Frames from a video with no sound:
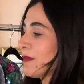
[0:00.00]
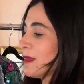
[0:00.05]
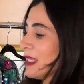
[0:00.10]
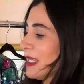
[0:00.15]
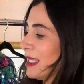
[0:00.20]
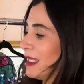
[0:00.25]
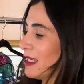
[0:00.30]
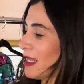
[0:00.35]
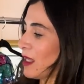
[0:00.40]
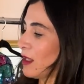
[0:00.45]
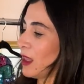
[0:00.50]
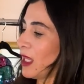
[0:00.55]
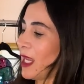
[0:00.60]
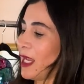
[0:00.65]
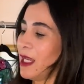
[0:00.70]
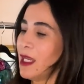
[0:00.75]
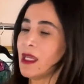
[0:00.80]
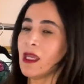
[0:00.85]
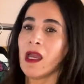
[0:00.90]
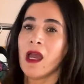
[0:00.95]
in
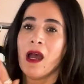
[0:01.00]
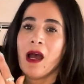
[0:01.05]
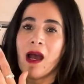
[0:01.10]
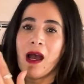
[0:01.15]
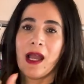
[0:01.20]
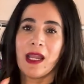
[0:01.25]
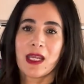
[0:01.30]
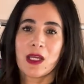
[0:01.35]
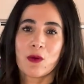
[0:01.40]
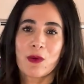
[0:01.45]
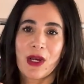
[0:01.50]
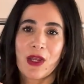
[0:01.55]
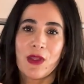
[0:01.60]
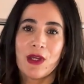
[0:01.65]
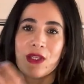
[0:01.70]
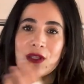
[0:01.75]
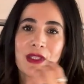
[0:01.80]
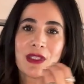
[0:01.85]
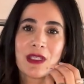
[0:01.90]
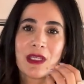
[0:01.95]
LA, I could wear
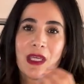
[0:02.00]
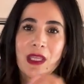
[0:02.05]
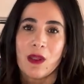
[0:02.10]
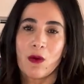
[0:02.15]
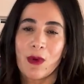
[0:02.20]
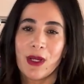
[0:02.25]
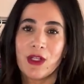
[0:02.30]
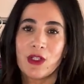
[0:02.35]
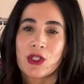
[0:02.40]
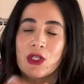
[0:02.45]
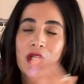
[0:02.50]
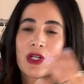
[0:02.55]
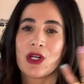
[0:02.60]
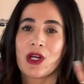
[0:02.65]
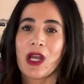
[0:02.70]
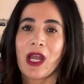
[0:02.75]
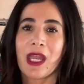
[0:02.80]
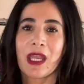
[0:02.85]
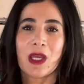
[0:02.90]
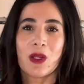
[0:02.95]
this in the
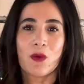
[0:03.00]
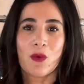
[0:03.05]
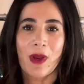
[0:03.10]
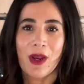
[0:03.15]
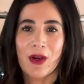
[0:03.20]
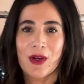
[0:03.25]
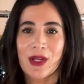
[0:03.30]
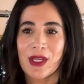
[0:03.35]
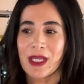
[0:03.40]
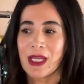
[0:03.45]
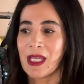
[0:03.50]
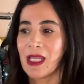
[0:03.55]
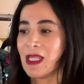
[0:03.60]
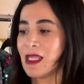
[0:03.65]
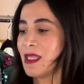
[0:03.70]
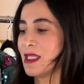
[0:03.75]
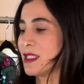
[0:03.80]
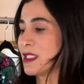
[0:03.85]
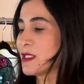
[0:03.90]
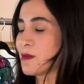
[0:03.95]
winter, I could wear it in
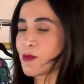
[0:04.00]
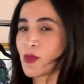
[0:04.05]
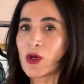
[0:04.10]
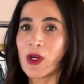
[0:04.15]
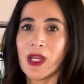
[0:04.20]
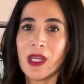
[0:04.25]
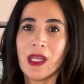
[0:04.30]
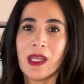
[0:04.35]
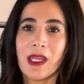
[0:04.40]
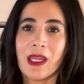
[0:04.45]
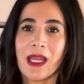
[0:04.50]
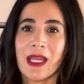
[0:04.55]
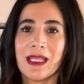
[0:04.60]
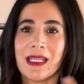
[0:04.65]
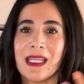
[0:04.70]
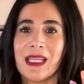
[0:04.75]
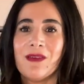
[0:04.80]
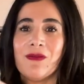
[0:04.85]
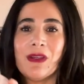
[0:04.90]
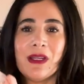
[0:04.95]
the spring, and
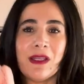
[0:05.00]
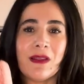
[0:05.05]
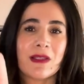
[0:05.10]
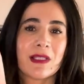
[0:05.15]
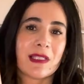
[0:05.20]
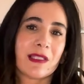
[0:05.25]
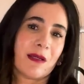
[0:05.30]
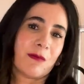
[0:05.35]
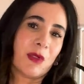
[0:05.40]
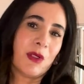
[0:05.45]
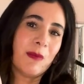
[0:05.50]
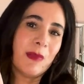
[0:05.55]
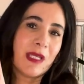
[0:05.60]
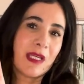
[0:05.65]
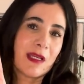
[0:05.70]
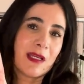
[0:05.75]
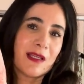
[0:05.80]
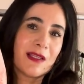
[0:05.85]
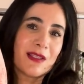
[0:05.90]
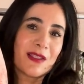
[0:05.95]
even in the summer
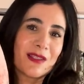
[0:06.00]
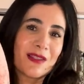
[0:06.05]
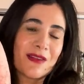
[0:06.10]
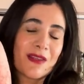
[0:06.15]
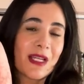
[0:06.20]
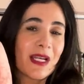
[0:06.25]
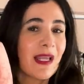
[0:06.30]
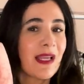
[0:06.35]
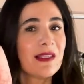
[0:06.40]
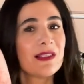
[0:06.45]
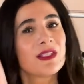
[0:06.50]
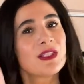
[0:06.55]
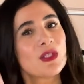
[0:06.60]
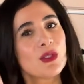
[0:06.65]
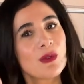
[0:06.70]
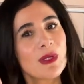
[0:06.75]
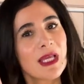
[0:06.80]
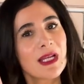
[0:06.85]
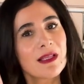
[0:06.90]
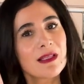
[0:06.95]
because the nights do
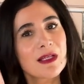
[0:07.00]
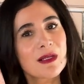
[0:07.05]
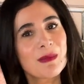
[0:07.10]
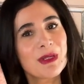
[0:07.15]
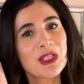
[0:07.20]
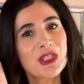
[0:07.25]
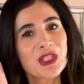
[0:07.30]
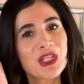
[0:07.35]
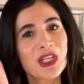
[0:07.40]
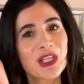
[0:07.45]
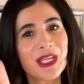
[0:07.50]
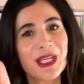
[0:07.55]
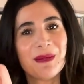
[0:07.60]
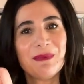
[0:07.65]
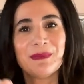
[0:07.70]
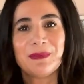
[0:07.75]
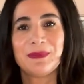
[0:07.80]
get a little bit chilly.